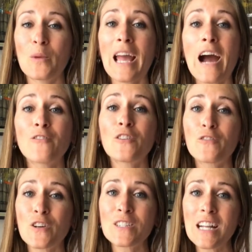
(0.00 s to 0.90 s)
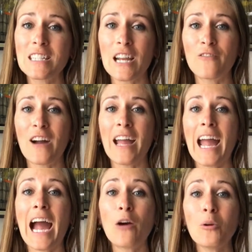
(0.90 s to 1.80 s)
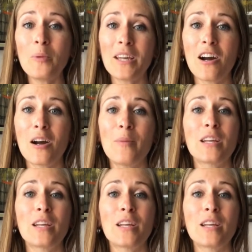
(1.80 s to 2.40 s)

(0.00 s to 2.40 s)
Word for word: we have to first identify how we become